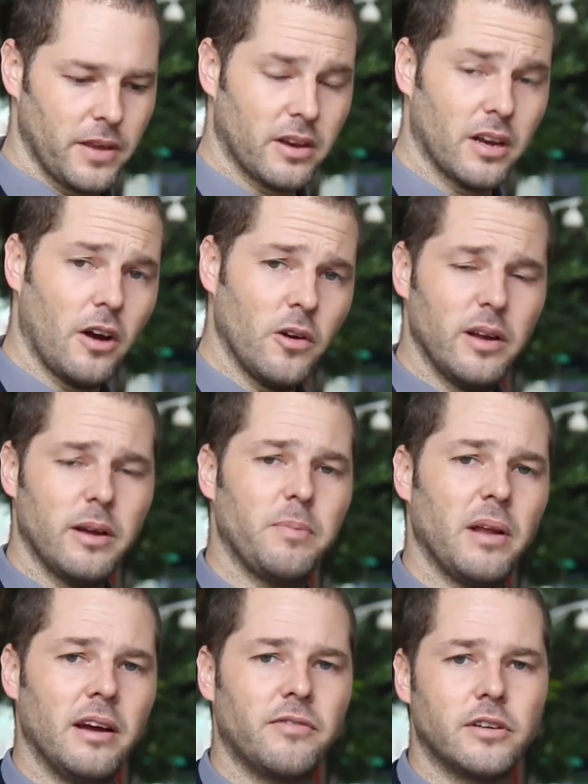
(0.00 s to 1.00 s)
you can only
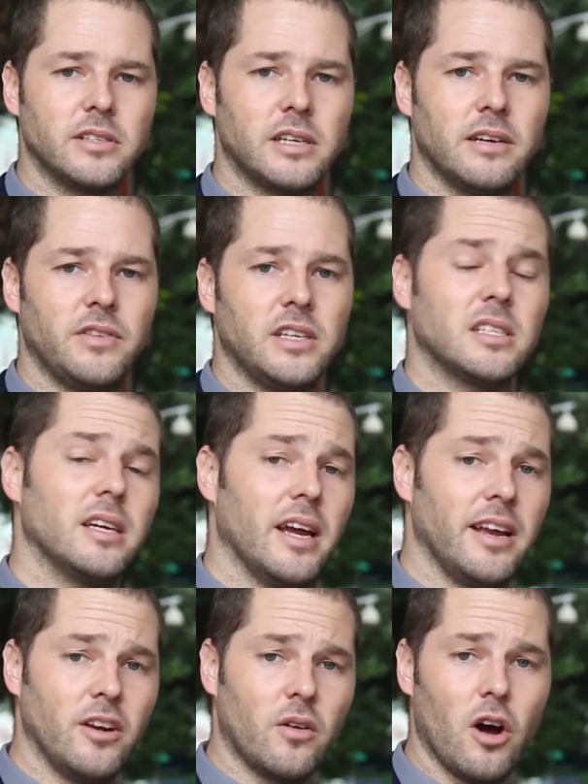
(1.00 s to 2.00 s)
apply for a Z visa
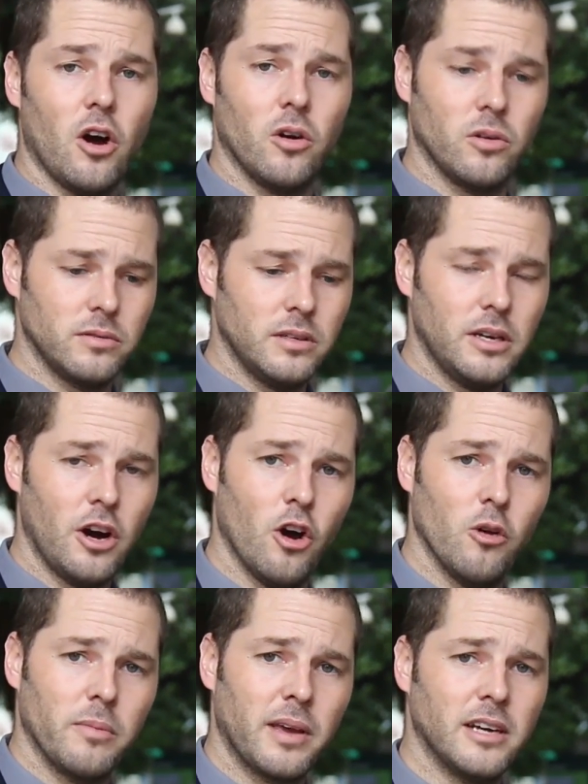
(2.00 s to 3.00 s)
in your own
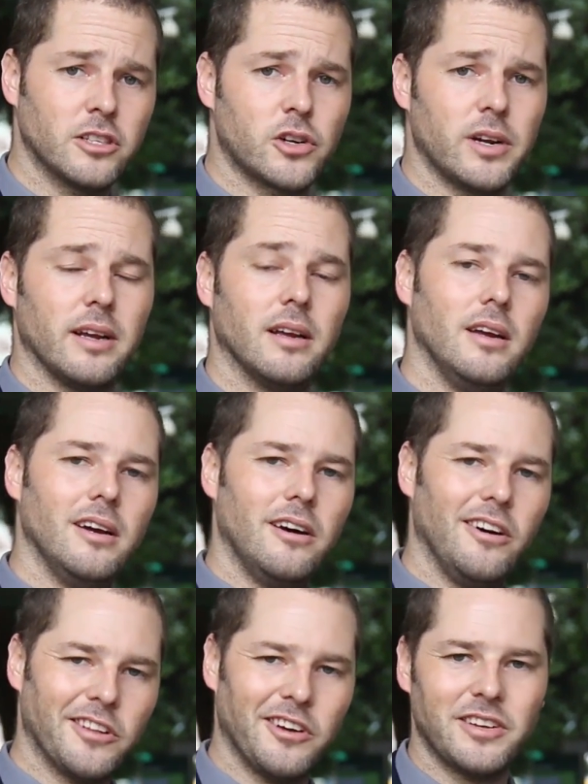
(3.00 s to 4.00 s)
home country.
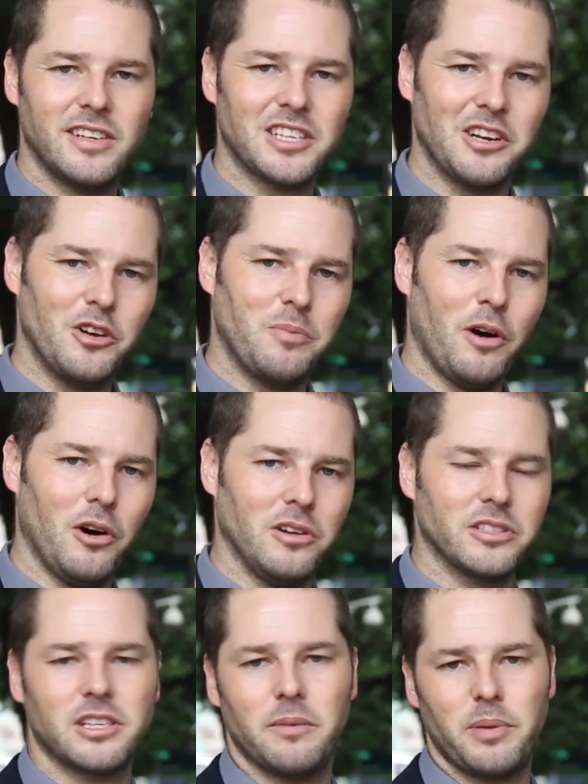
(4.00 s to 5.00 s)
Although there is a
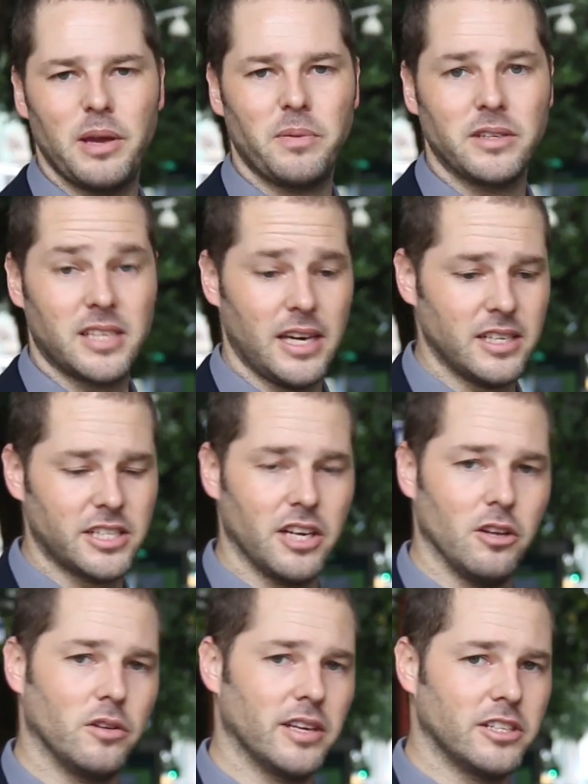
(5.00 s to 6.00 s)
loophole, some people
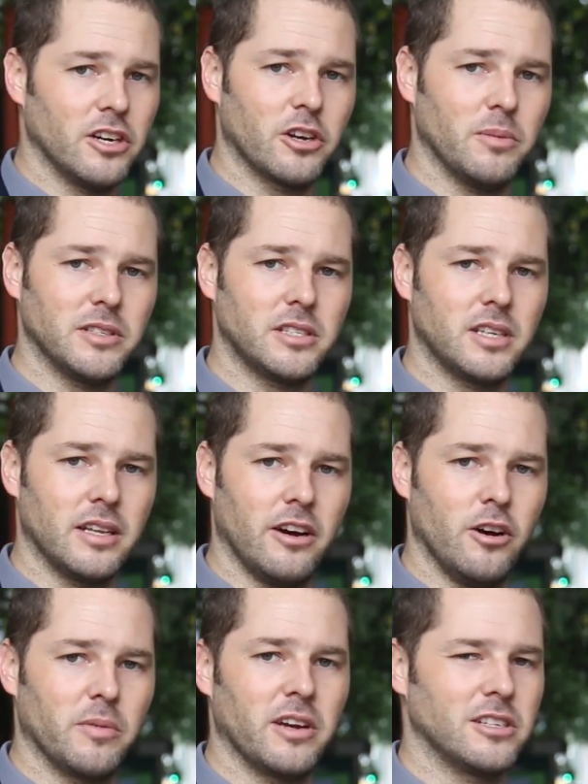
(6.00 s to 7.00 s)
DHL all their documents to their
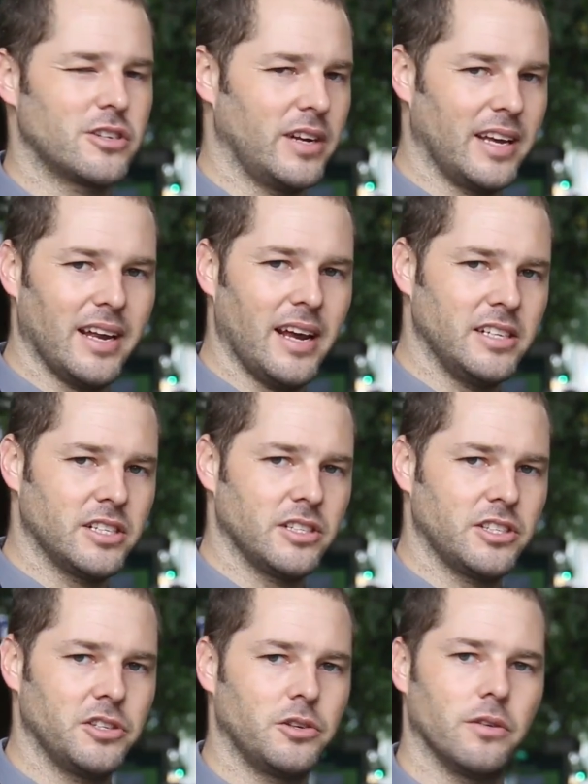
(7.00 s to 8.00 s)
home country and get
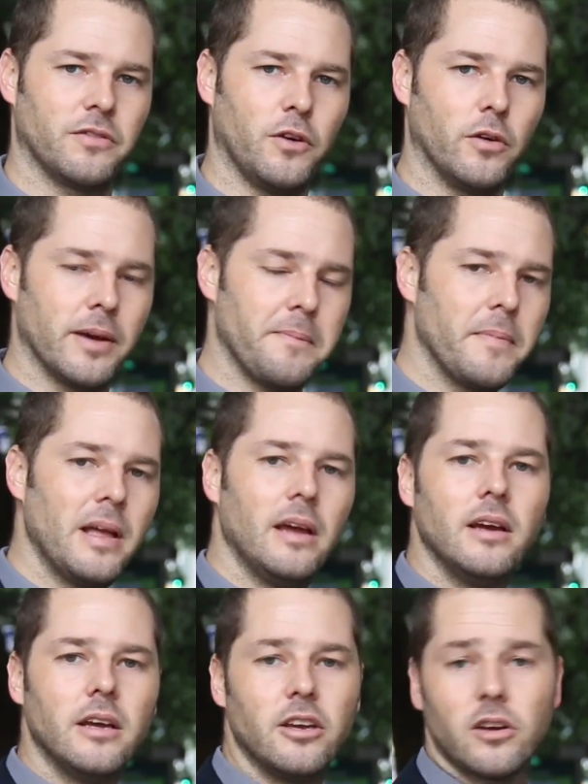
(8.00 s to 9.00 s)
agents to do it for them.
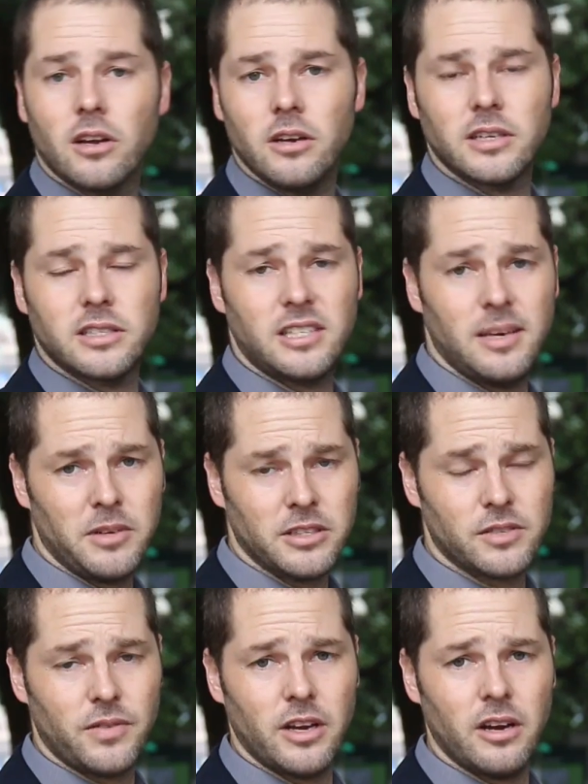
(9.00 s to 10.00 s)
You can look at
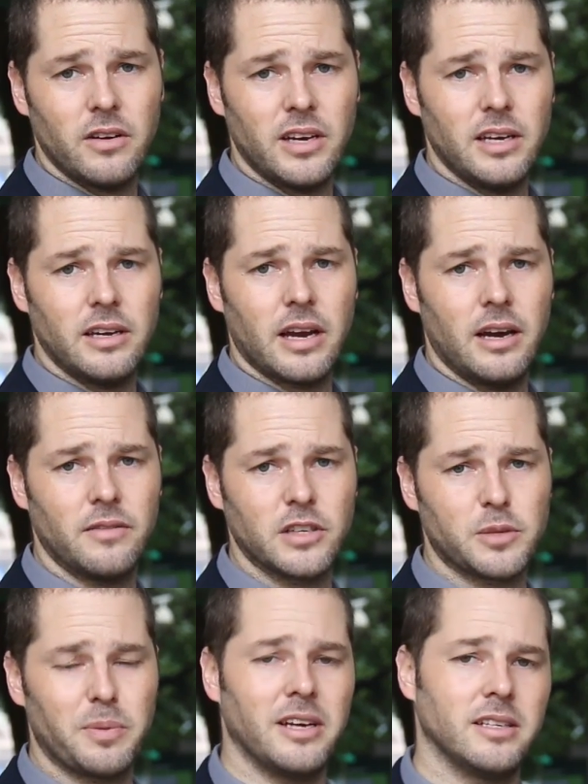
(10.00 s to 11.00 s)
C-Milk's video, he kind of
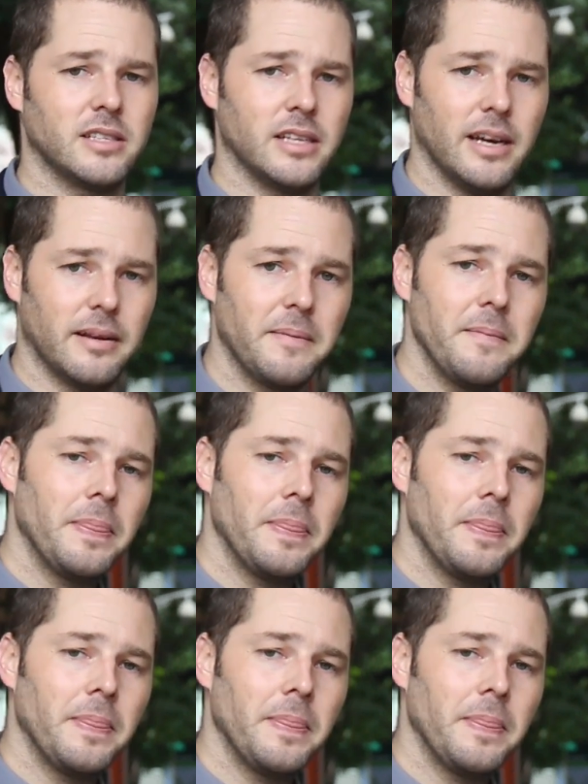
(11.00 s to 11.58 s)
explains that.